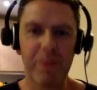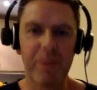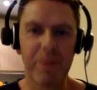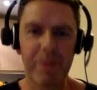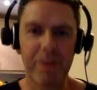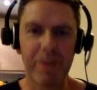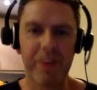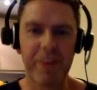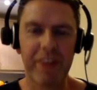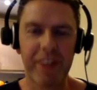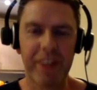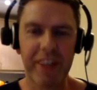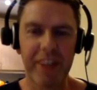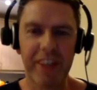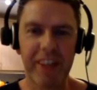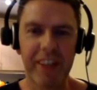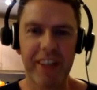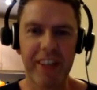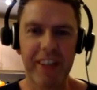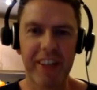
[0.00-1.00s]

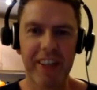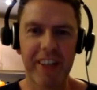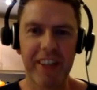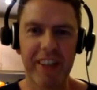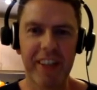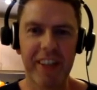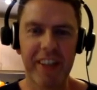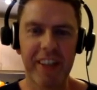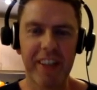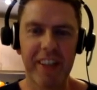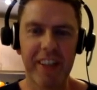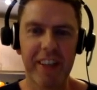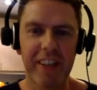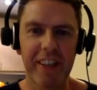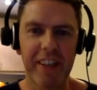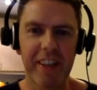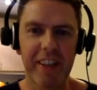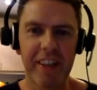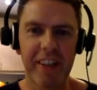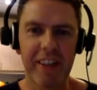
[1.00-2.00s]

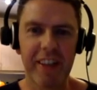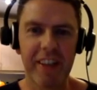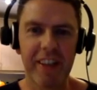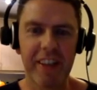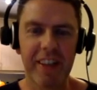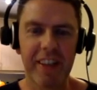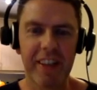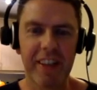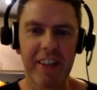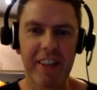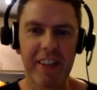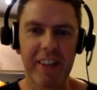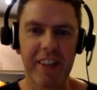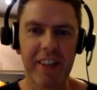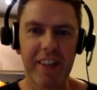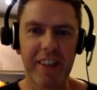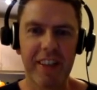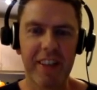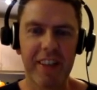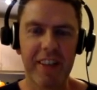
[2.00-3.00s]

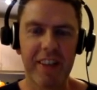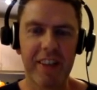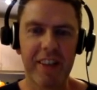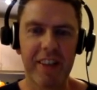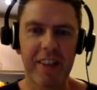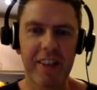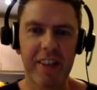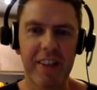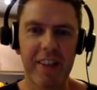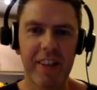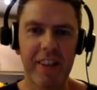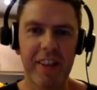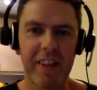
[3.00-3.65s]
[no speech]